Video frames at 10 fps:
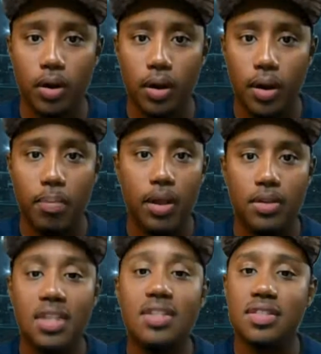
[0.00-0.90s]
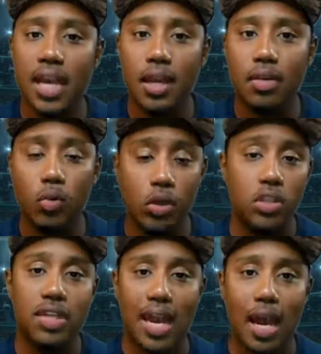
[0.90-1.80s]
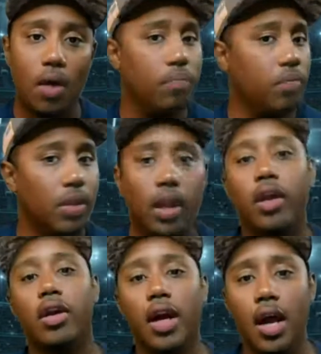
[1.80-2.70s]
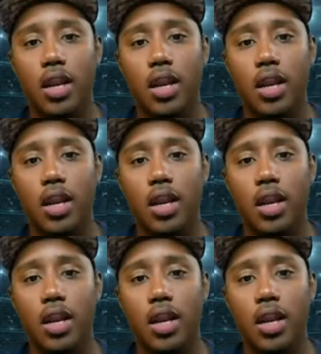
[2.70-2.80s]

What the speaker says: But since then, when you sat out, you're done.